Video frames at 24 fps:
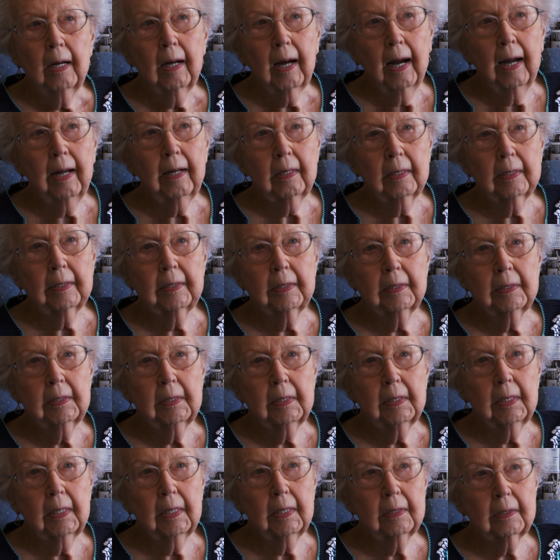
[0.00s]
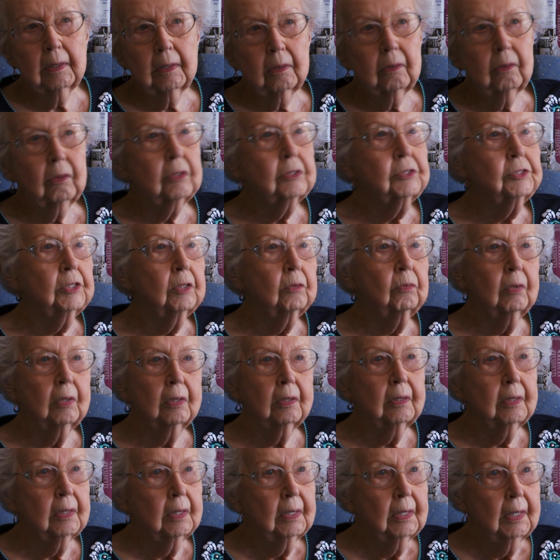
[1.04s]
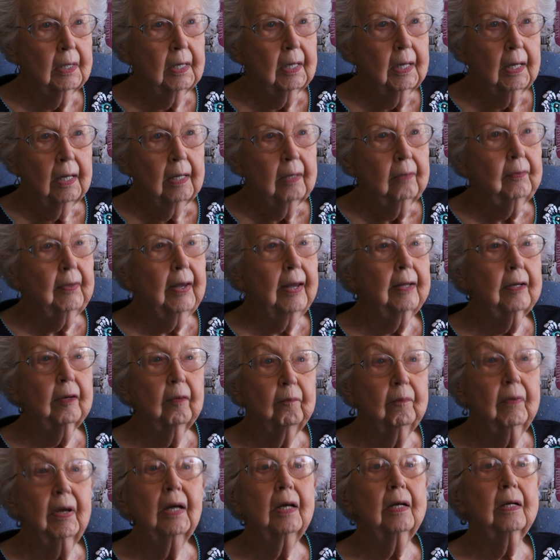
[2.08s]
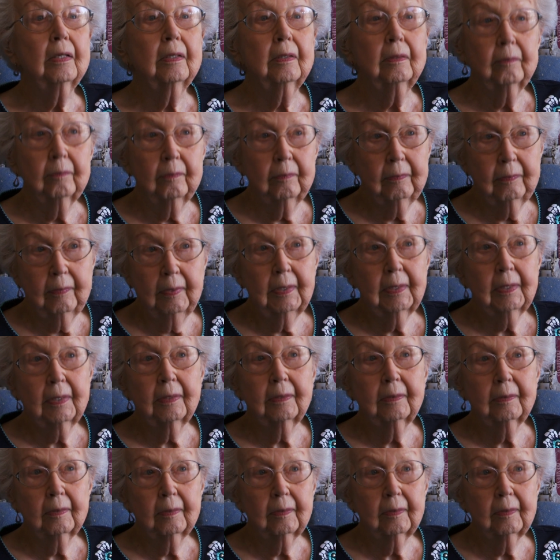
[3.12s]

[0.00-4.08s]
island. And of course, there were, they had a big, big